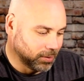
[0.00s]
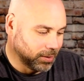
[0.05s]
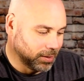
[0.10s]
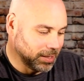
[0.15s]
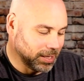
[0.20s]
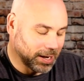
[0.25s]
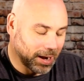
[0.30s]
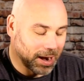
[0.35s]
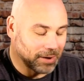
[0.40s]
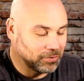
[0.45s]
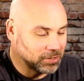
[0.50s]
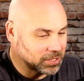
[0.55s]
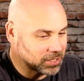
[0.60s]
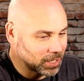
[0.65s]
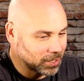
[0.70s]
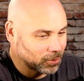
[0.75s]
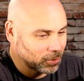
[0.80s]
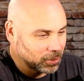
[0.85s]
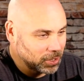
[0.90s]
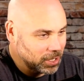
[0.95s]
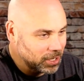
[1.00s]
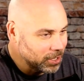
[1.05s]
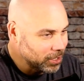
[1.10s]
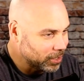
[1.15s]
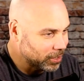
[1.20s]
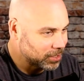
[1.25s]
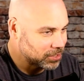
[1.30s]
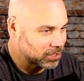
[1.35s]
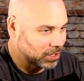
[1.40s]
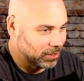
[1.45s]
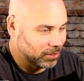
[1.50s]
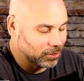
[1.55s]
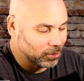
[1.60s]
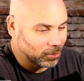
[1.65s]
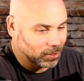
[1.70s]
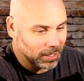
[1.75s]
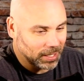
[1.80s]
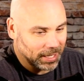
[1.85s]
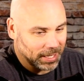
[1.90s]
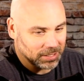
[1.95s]
Every single year, it's a little
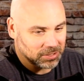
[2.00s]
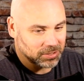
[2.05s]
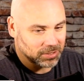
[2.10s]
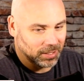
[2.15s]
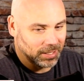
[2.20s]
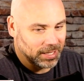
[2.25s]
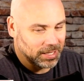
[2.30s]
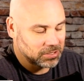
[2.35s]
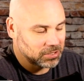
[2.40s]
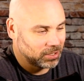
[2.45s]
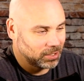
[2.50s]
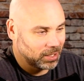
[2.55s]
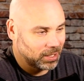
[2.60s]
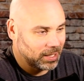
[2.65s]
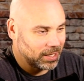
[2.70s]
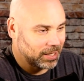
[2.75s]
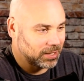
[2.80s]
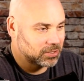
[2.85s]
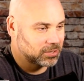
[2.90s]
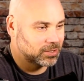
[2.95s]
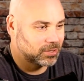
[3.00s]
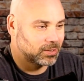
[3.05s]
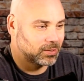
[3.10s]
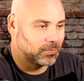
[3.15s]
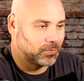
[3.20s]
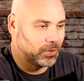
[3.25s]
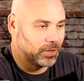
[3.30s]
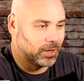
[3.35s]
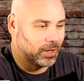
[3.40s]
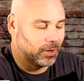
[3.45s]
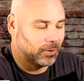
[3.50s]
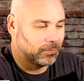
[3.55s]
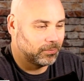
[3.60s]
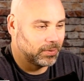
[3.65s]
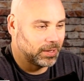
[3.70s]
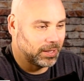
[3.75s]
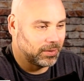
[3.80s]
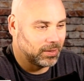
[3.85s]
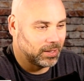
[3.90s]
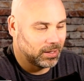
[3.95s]
less and less, you know,
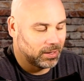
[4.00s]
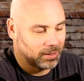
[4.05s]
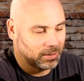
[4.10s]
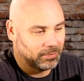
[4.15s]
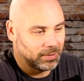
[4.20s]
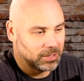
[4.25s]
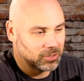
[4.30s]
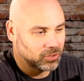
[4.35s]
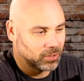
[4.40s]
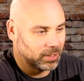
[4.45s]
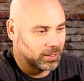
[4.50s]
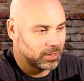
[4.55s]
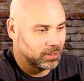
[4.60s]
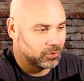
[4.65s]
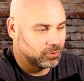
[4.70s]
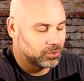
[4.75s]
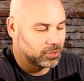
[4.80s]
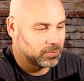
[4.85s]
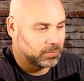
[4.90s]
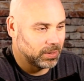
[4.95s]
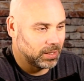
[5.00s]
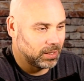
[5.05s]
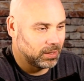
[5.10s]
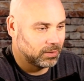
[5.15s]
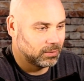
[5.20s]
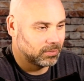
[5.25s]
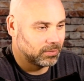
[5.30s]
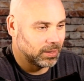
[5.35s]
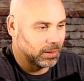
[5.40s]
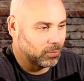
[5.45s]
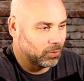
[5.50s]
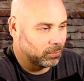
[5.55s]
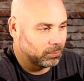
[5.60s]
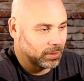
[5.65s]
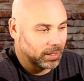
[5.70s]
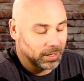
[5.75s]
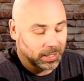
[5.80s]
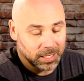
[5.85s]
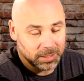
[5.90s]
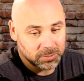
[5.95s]
and then eventually it'll just be they won't
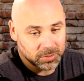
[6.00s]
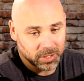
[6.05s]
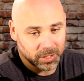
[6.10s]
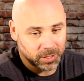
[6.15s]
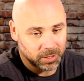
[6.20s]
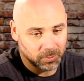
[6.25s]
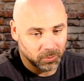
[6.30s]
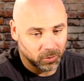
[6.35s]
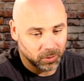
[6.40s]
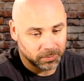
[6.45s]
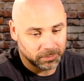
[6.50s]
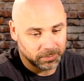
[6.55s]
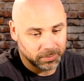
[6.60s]
play games there anymore.